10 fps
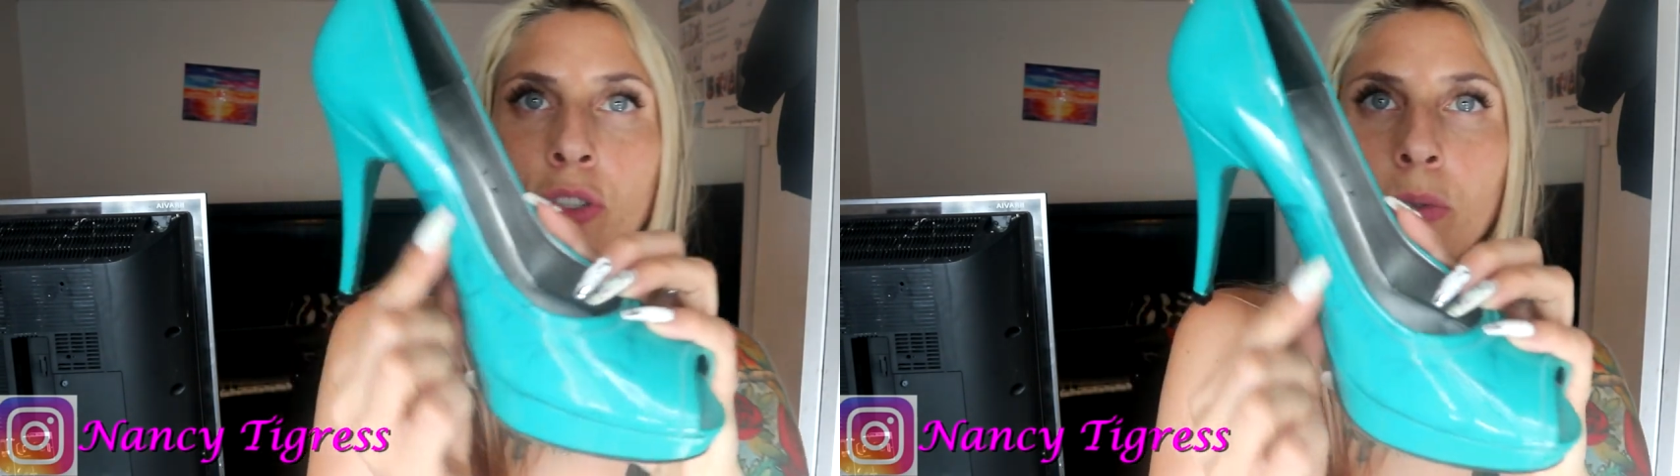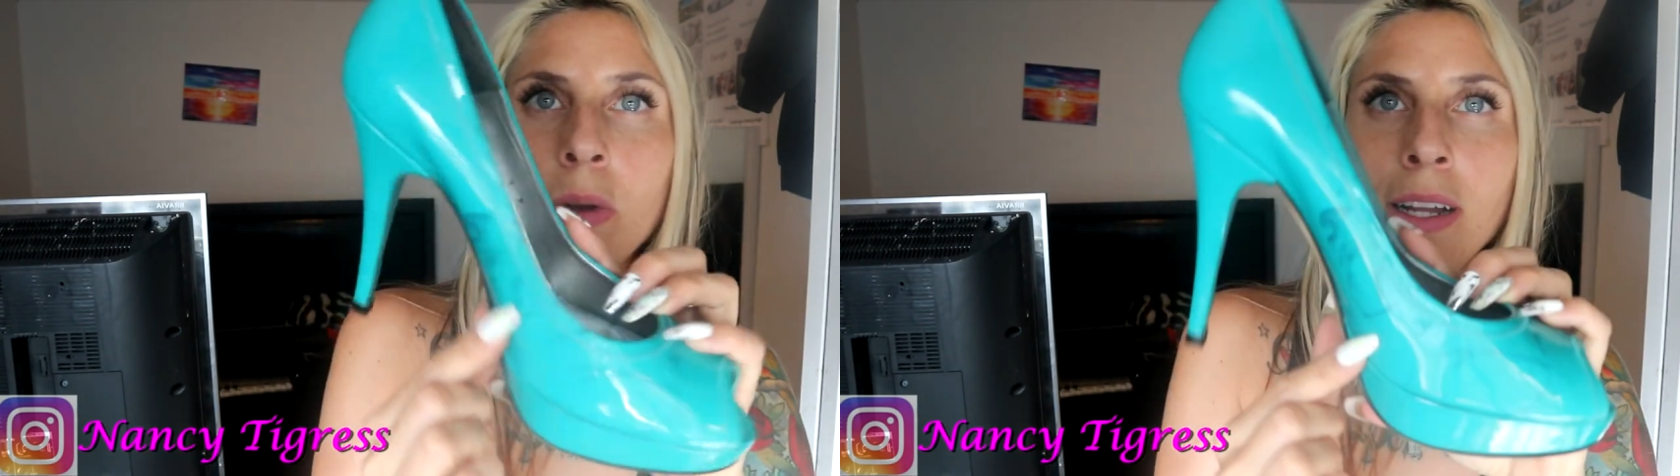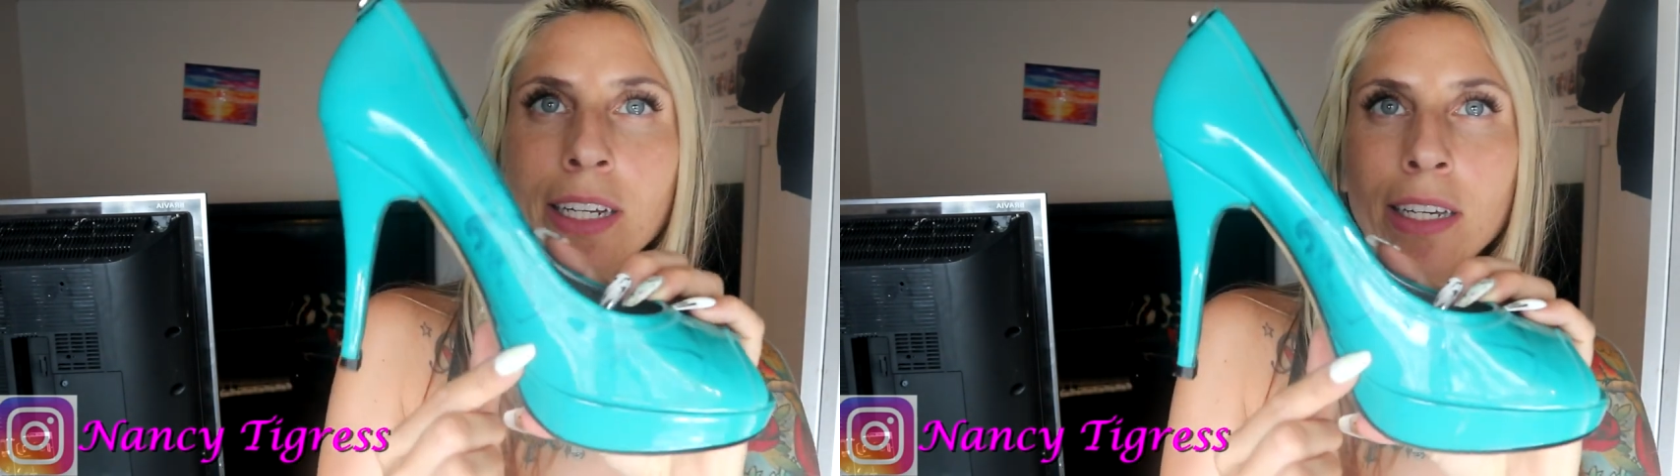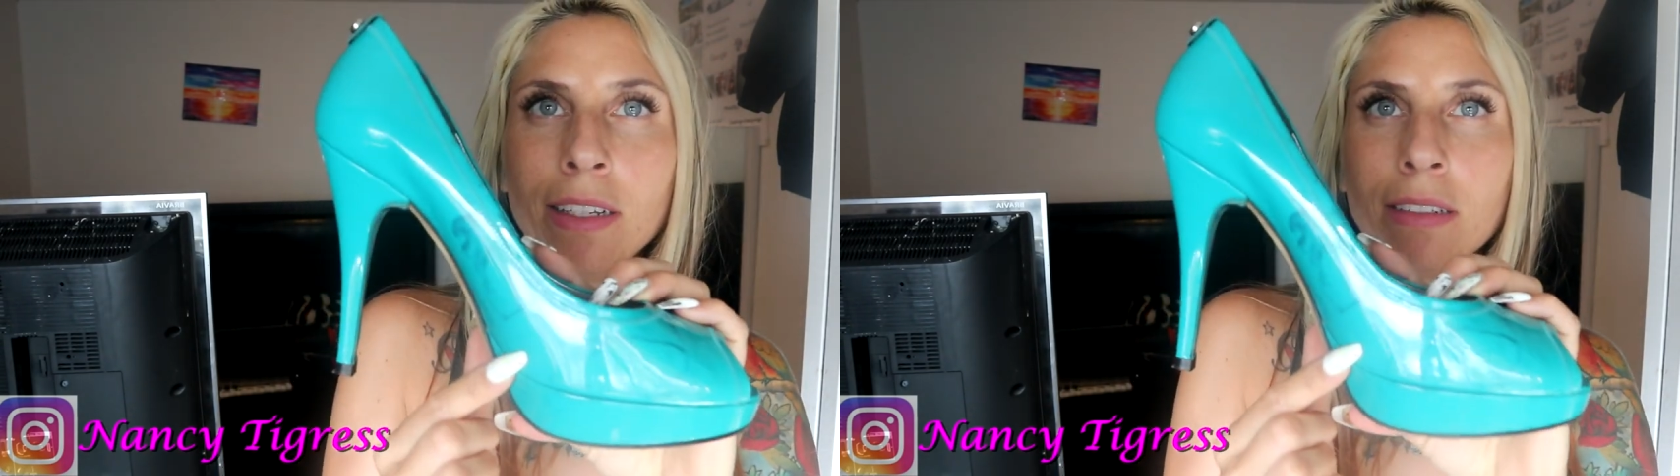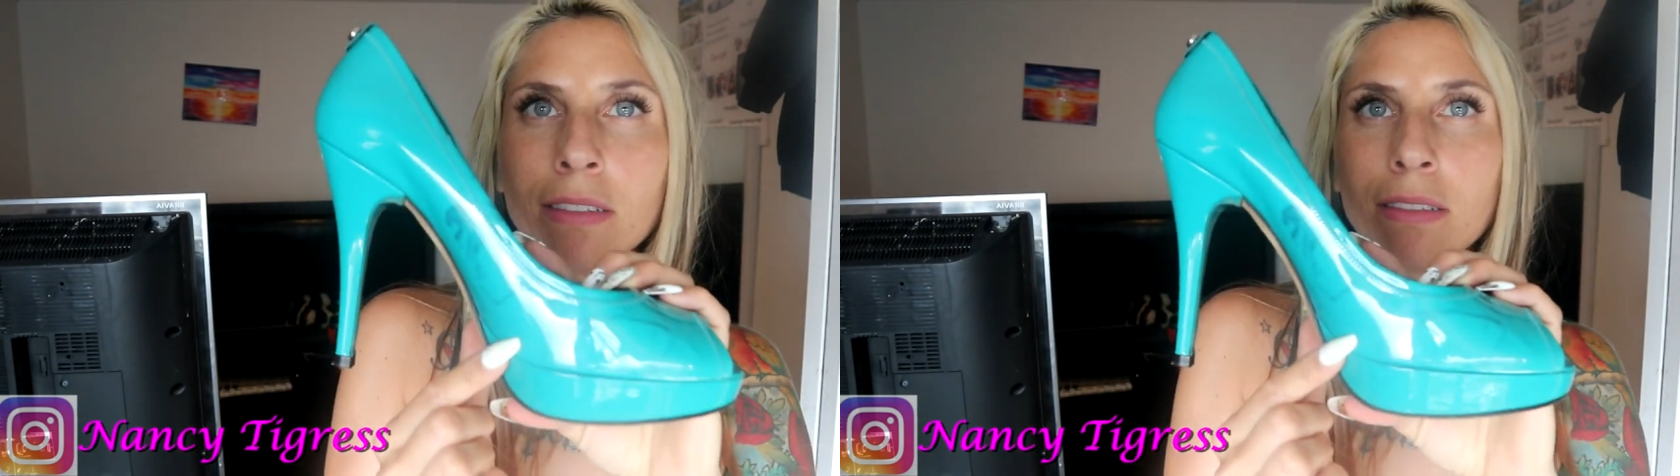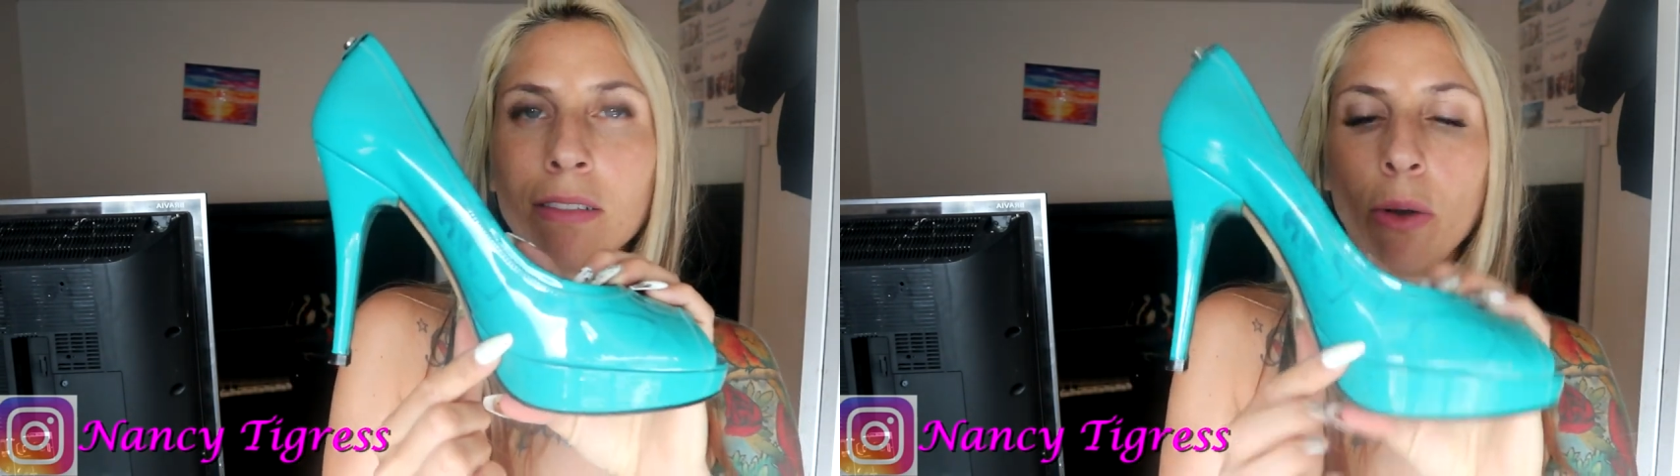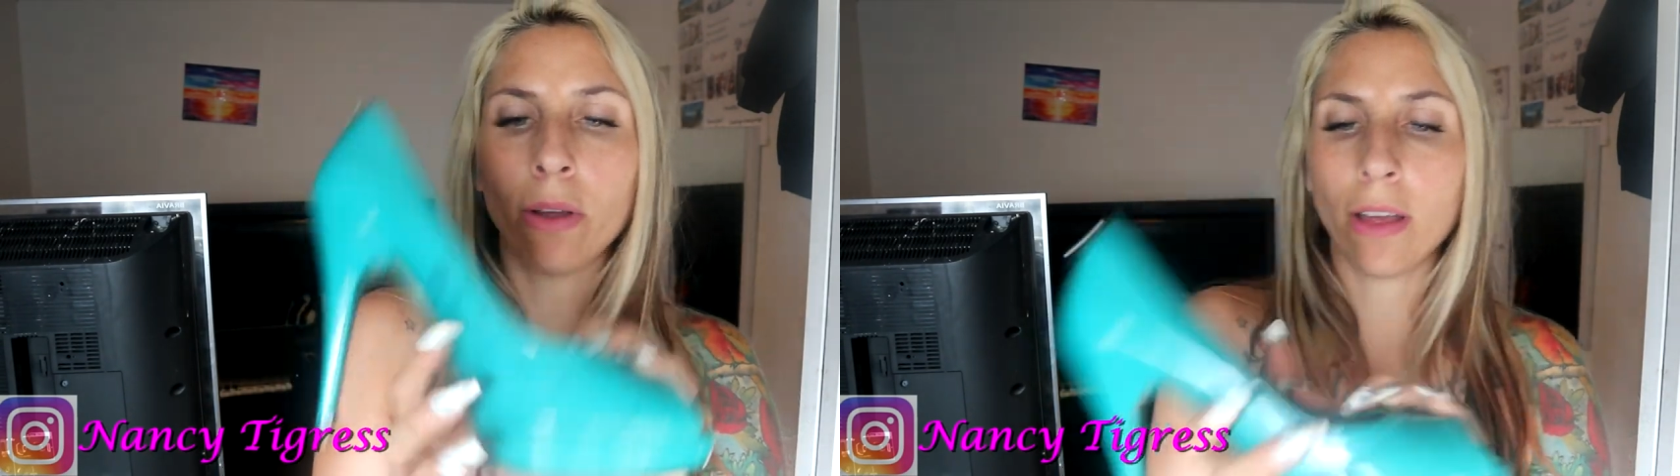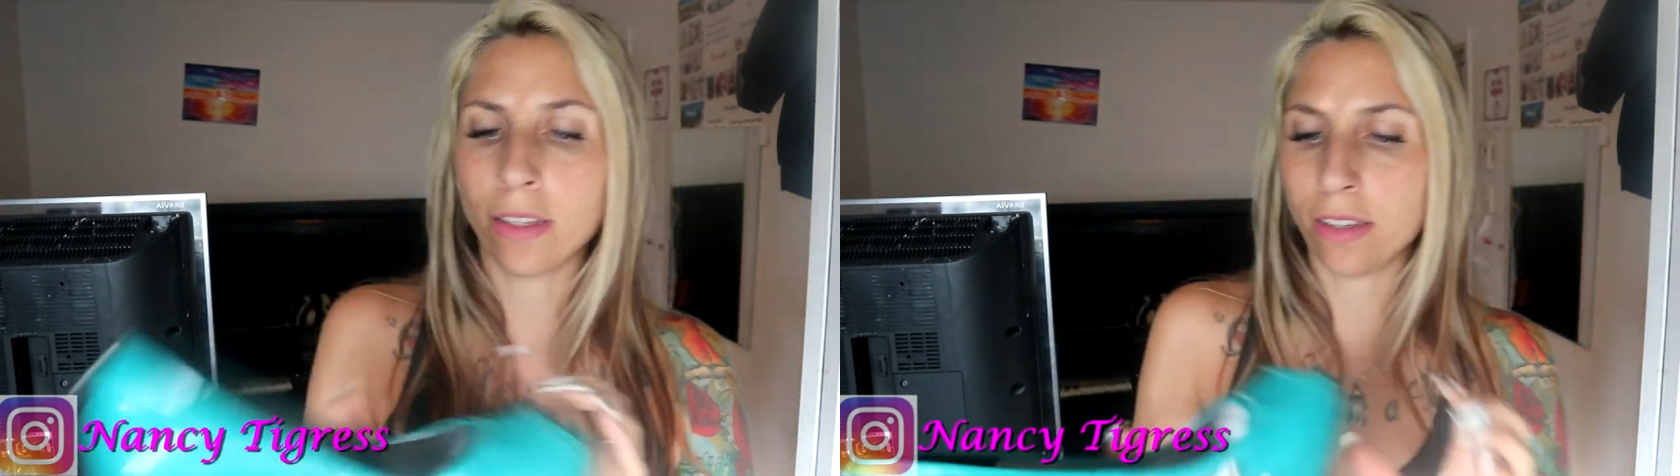drew on it.
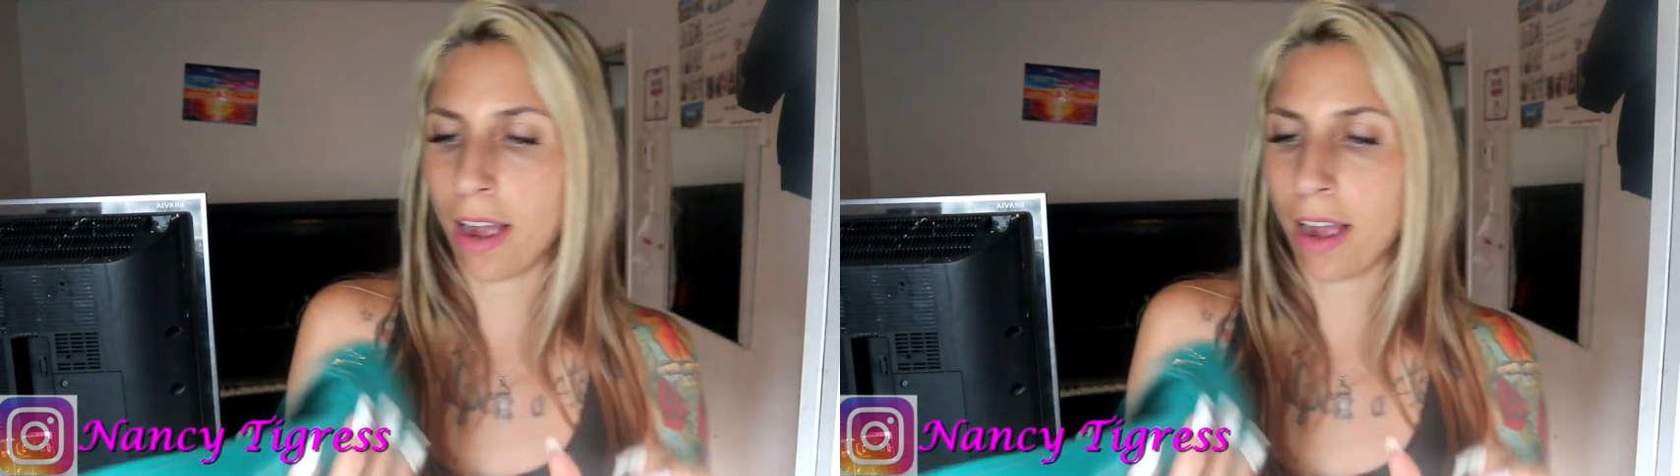It's